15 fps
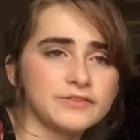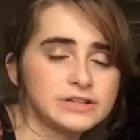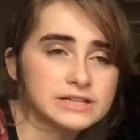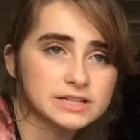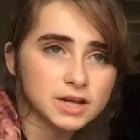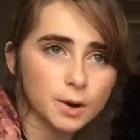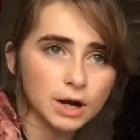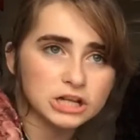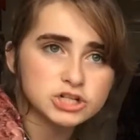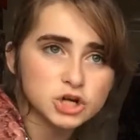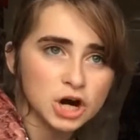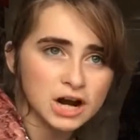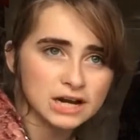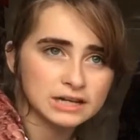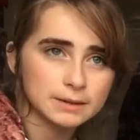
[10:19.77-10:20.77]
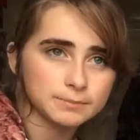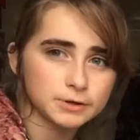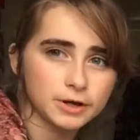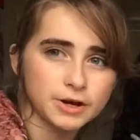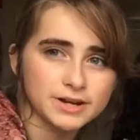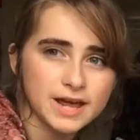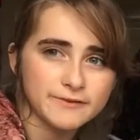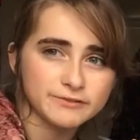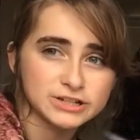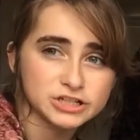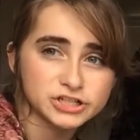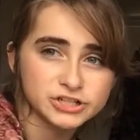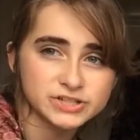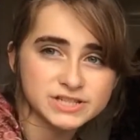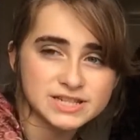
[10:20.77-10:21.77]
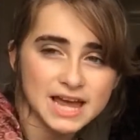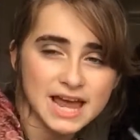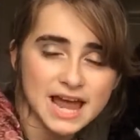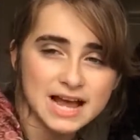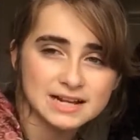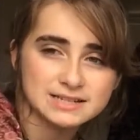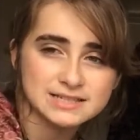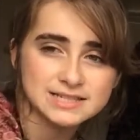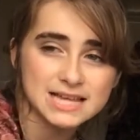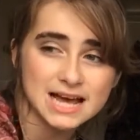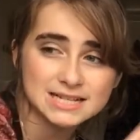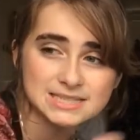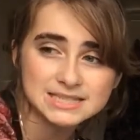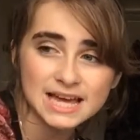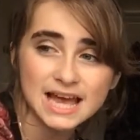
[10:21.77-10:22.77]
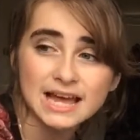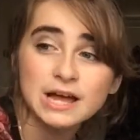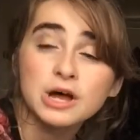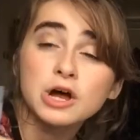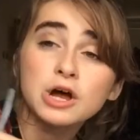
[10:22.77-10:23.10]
If you didn't know, I try and upload every Tuesday and Saturday